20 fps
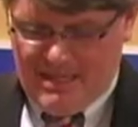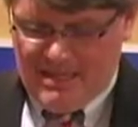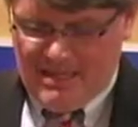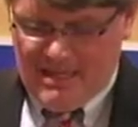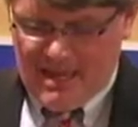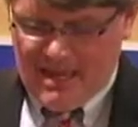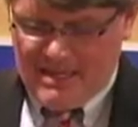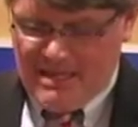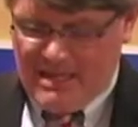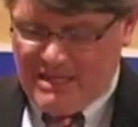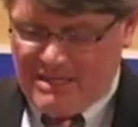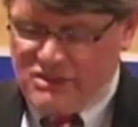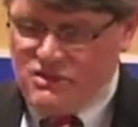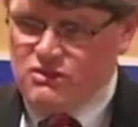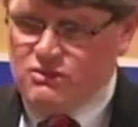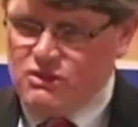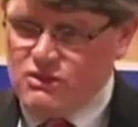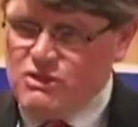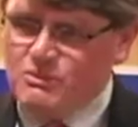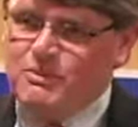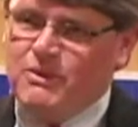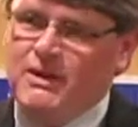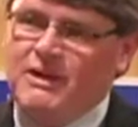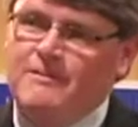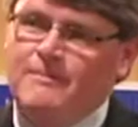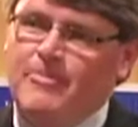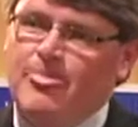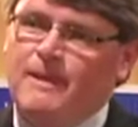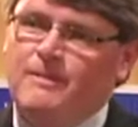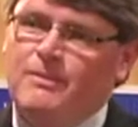And yet in
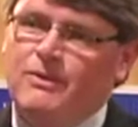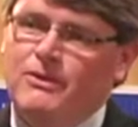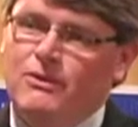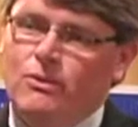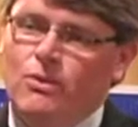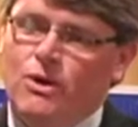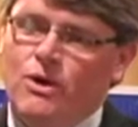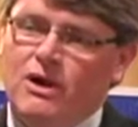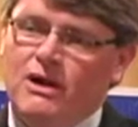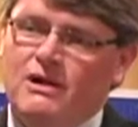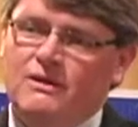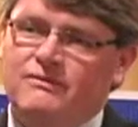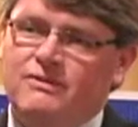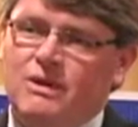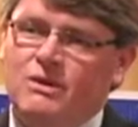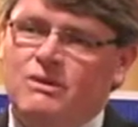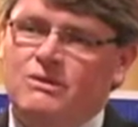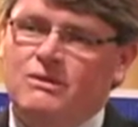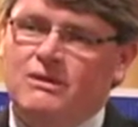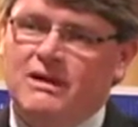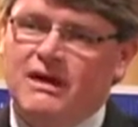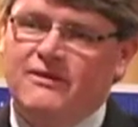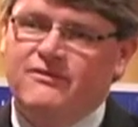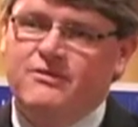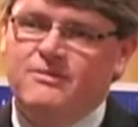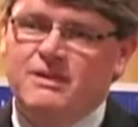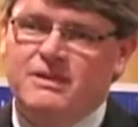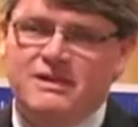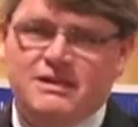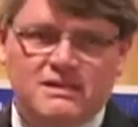Shrewsbury, the work of local
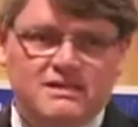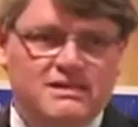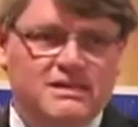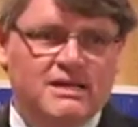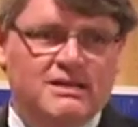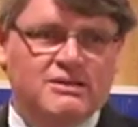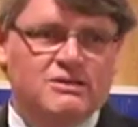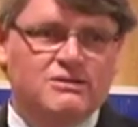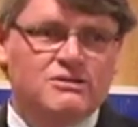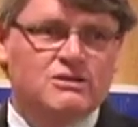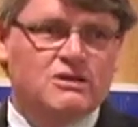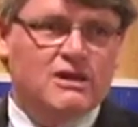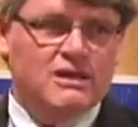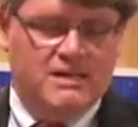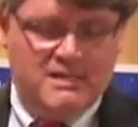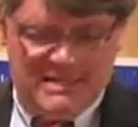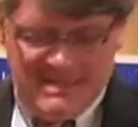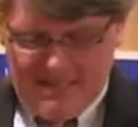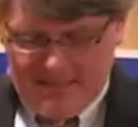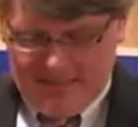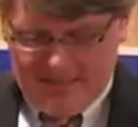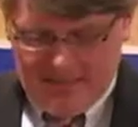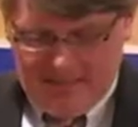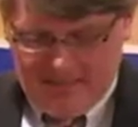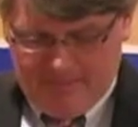government continues on a day-to-day